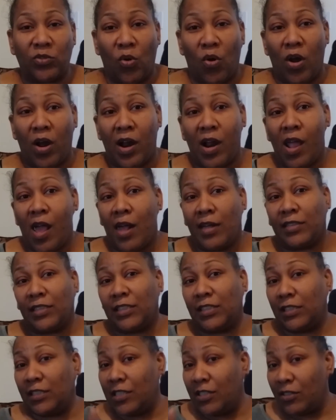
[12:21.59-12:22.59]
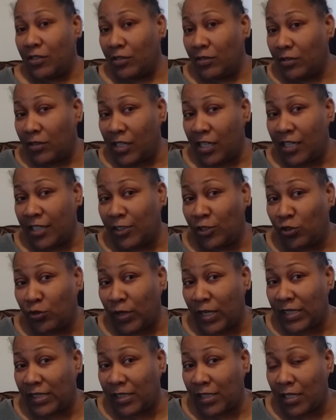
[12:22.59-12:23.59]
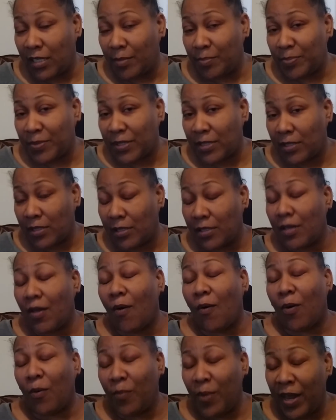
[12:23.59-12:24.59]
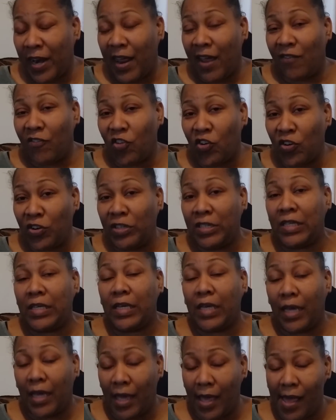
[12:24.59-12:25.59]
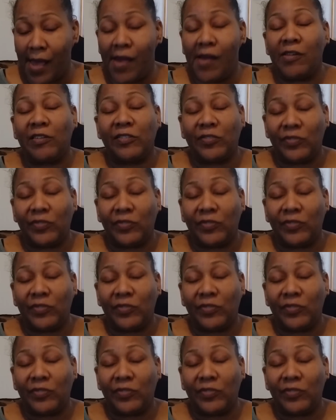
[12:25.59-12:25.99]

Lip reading: Or his little dress-ups. Or whatever. Yeah.